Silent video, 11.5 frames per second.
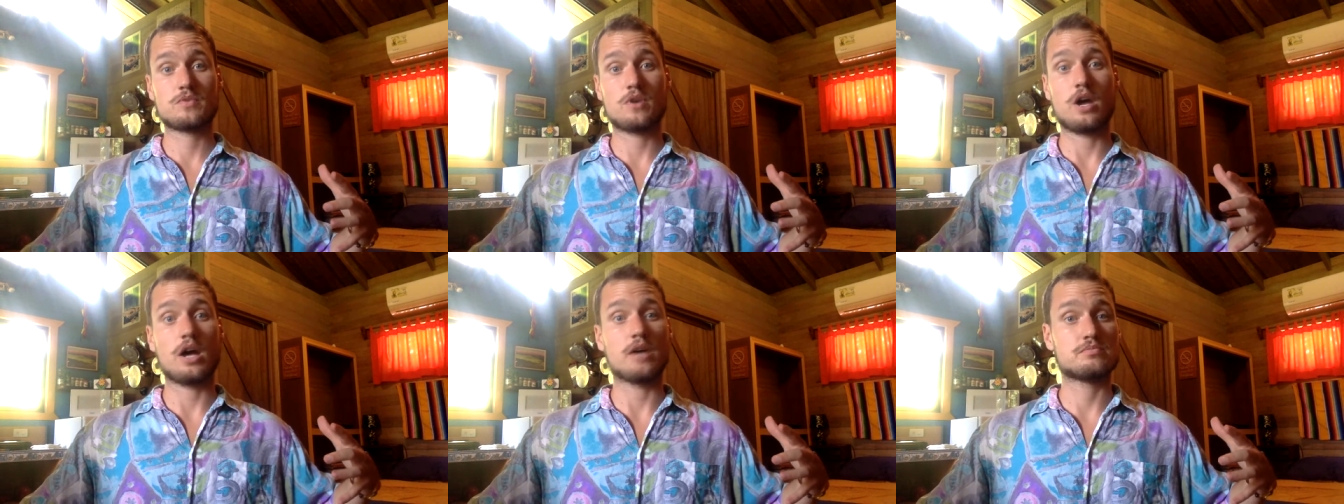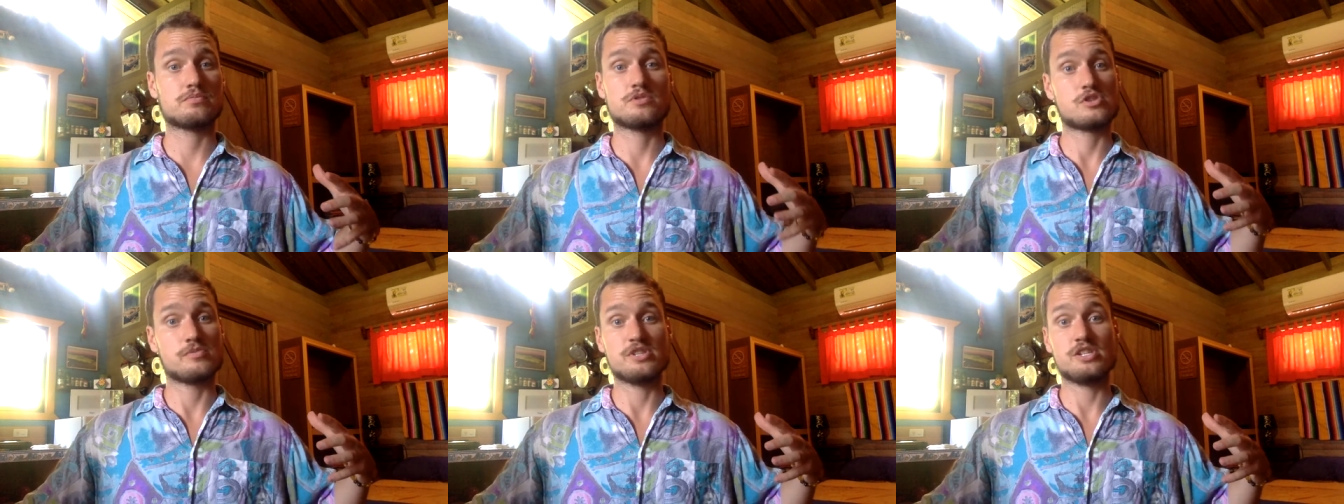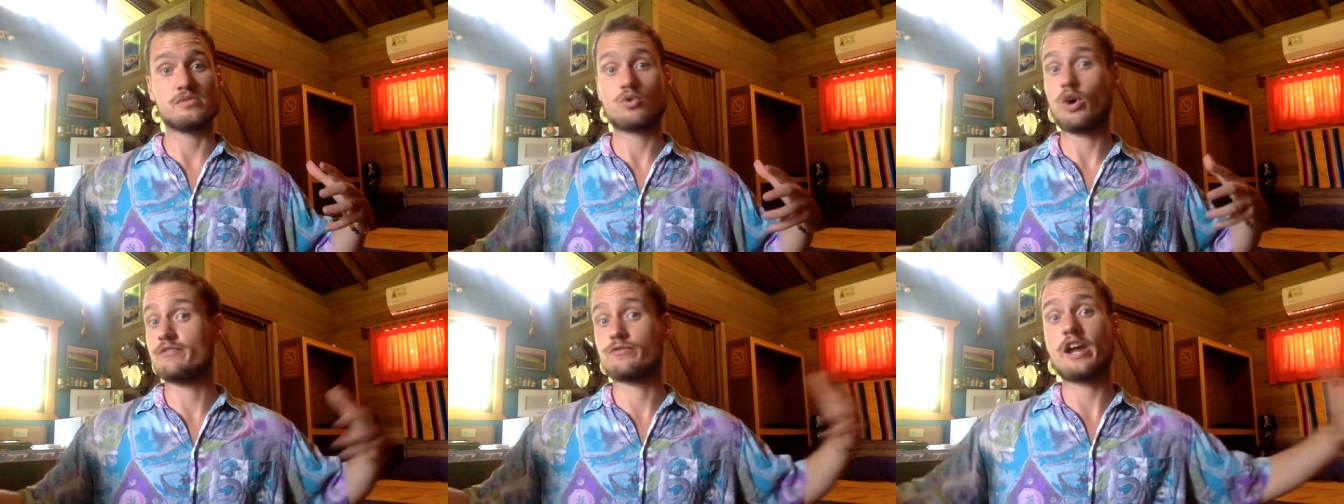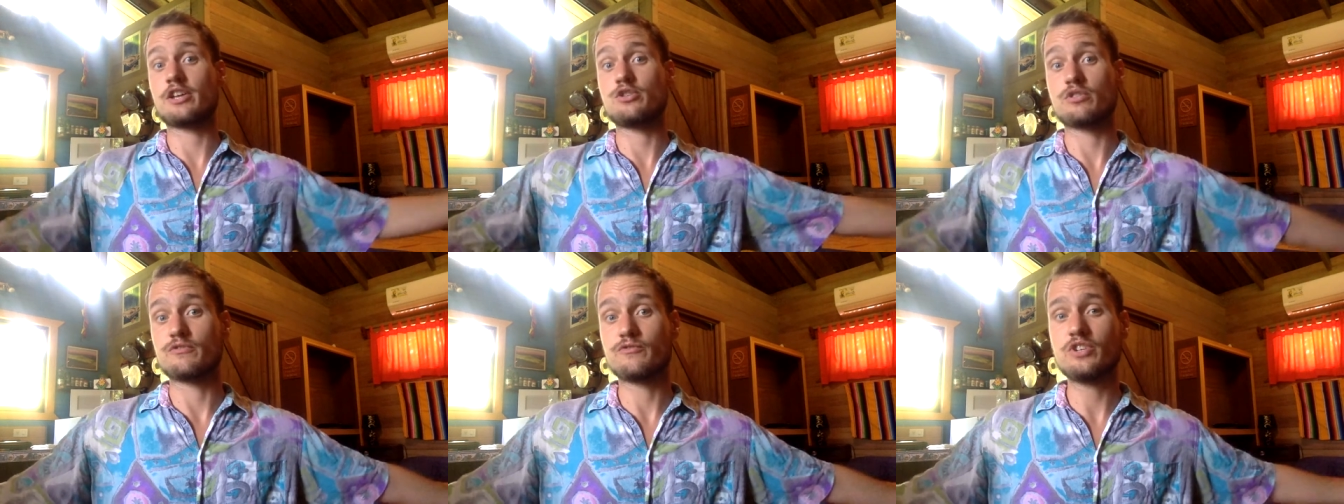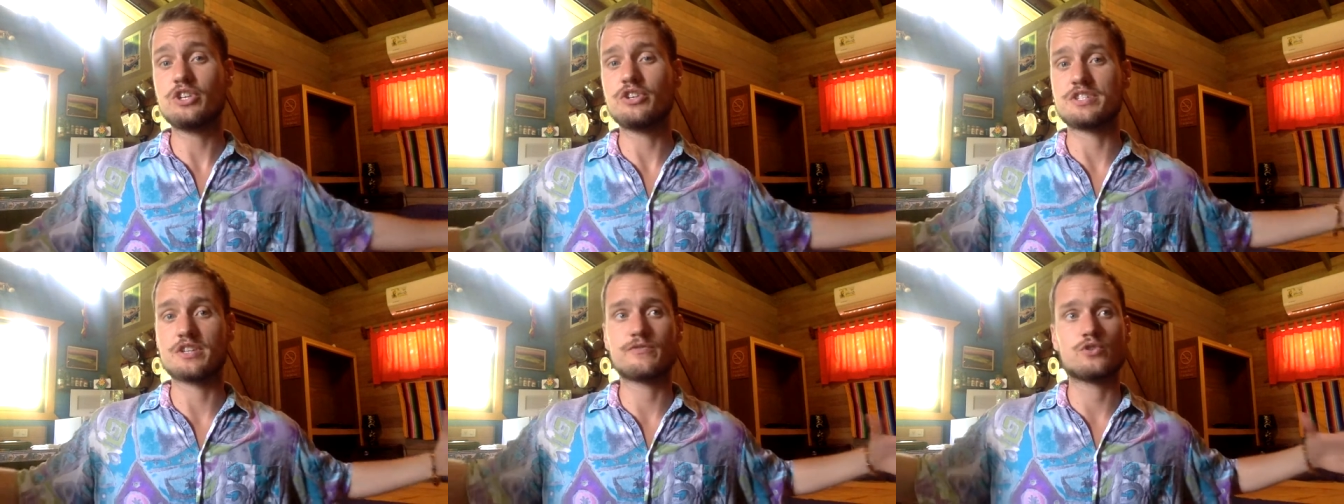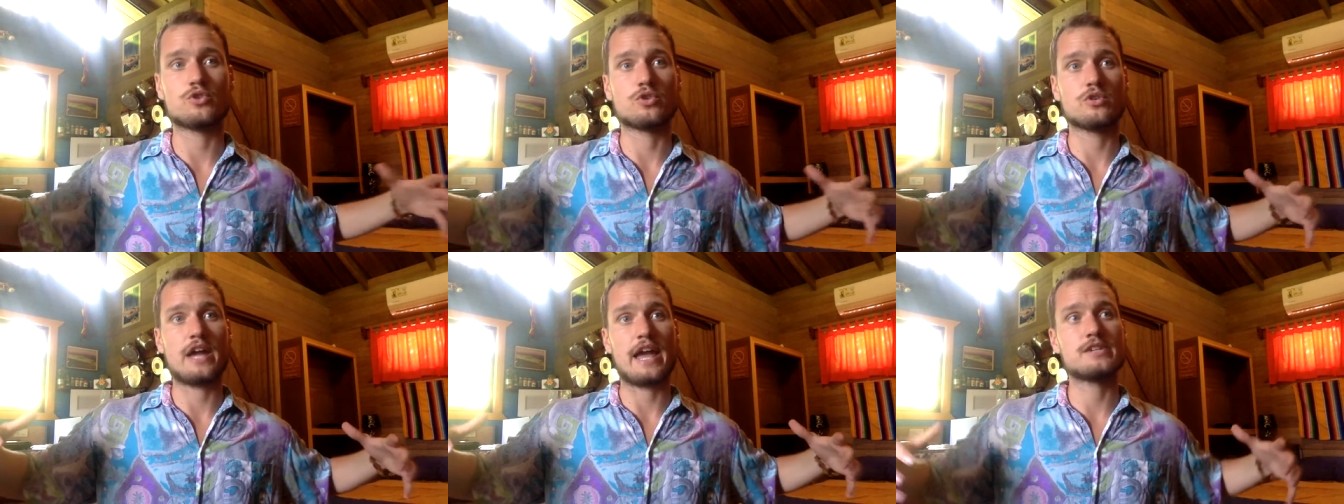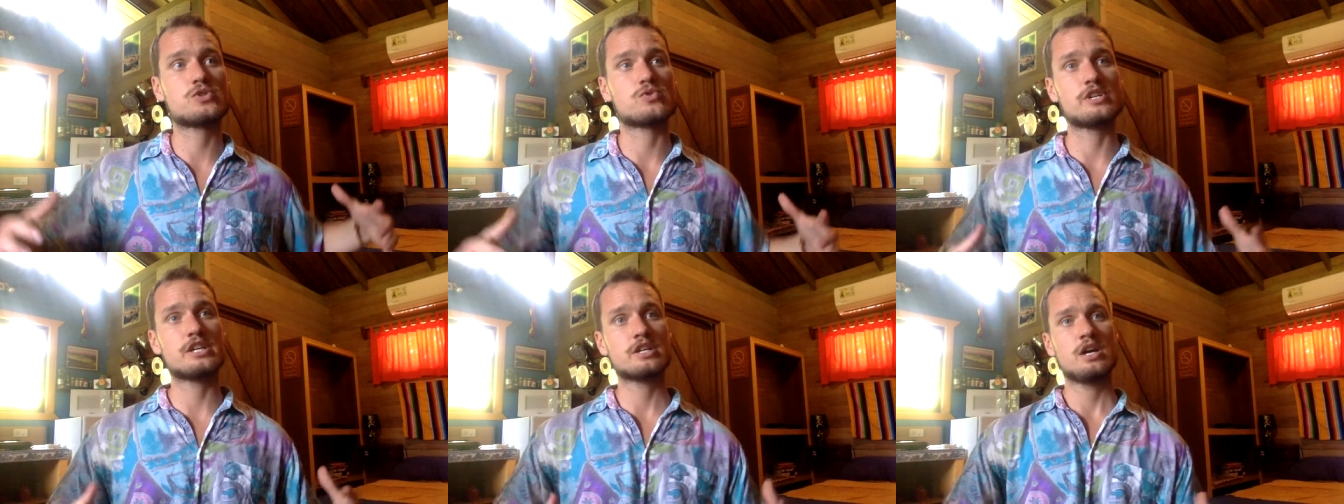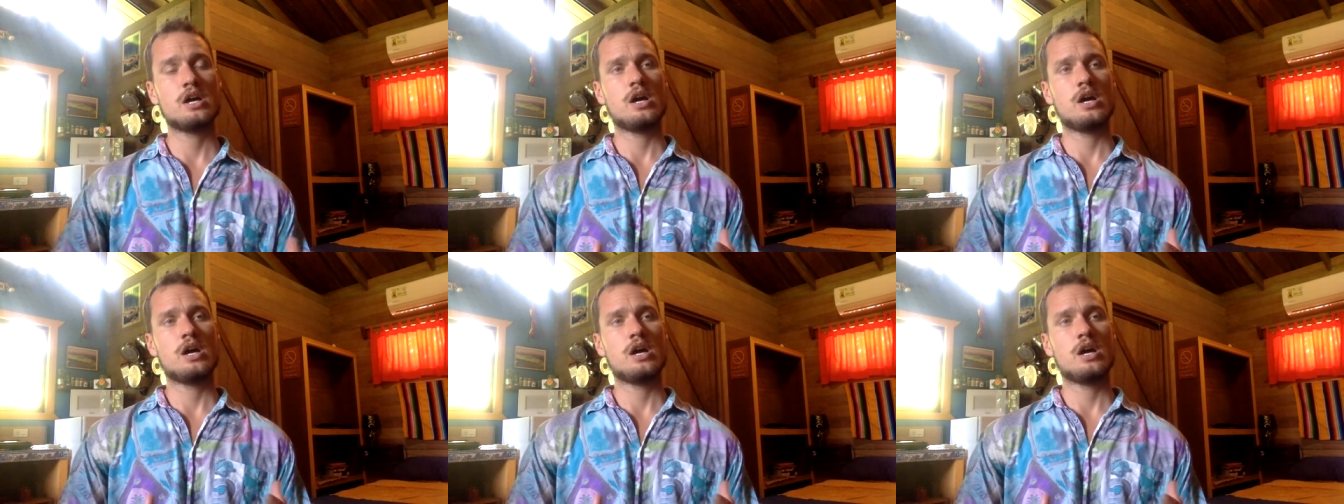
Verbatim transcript: uh, to be quite frank, you can feel as if you're entering